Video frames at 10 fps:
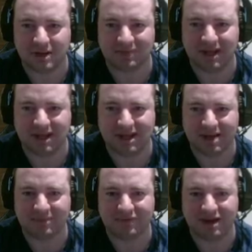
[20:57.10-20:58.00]
Yeah,
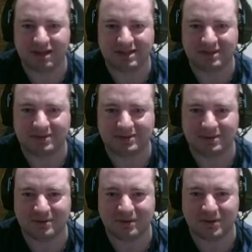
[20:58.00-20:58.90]
I'm fine still.
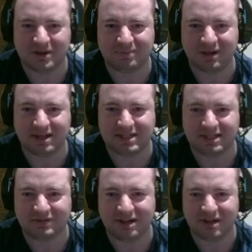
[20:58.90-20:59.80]
You have plenty
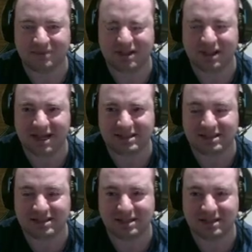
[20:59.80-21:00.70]
of time to
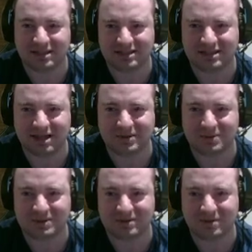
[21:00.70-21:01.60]
catch these
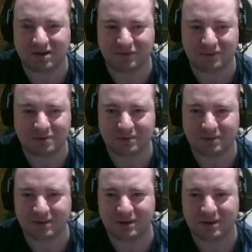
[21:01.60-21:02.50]
cycles in master form,
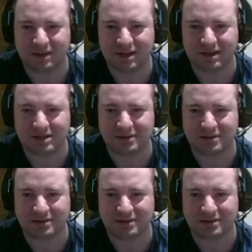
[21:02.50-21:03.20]
like so.